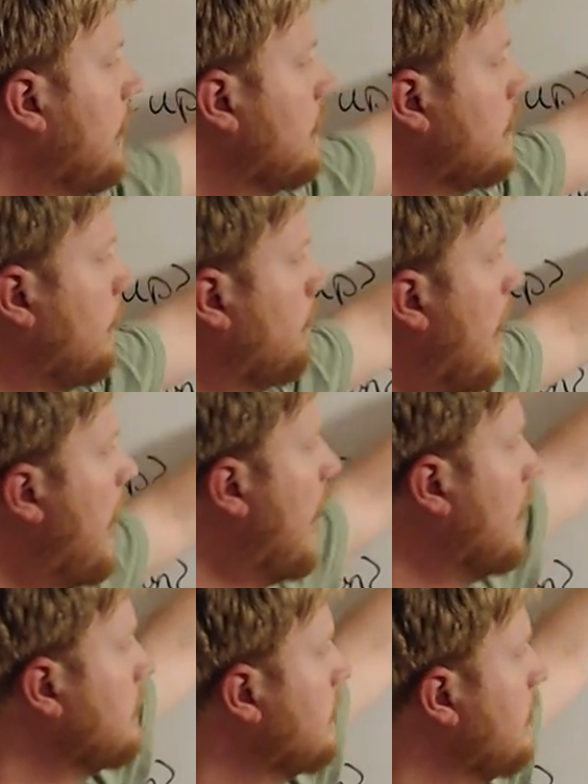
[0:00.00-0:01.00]
So
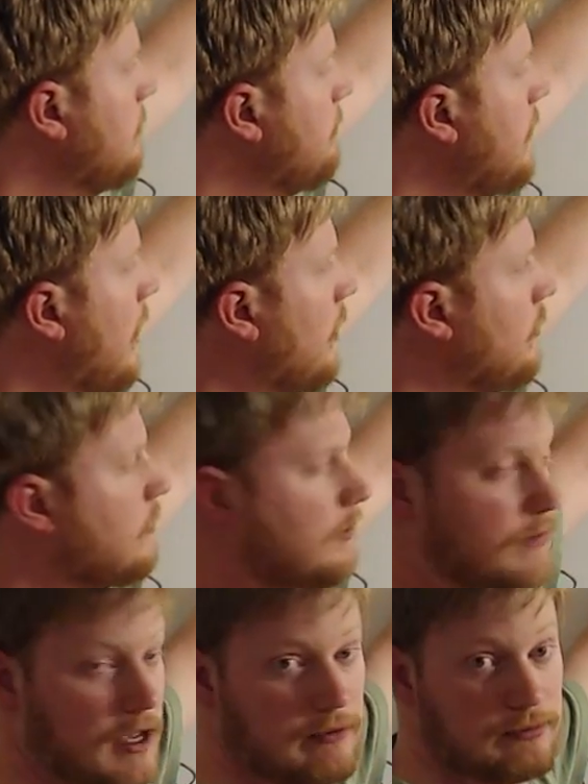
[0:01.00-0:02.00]
positive values
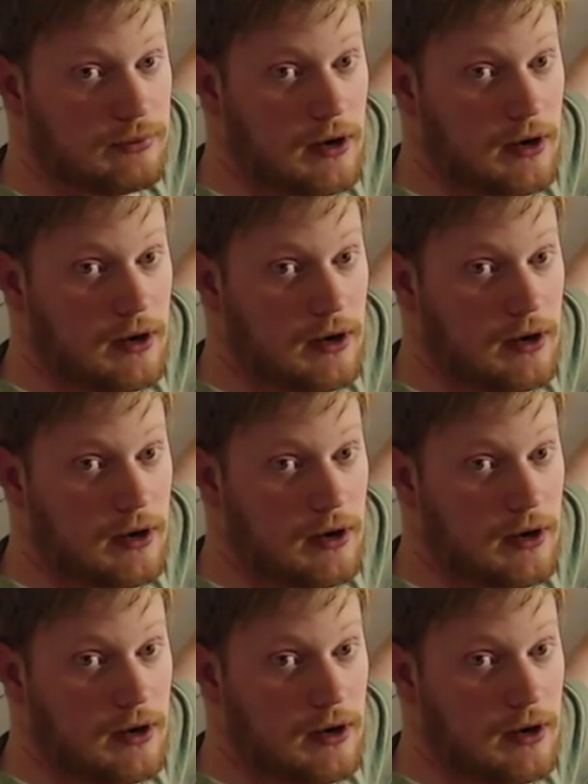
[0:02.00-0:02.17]
of f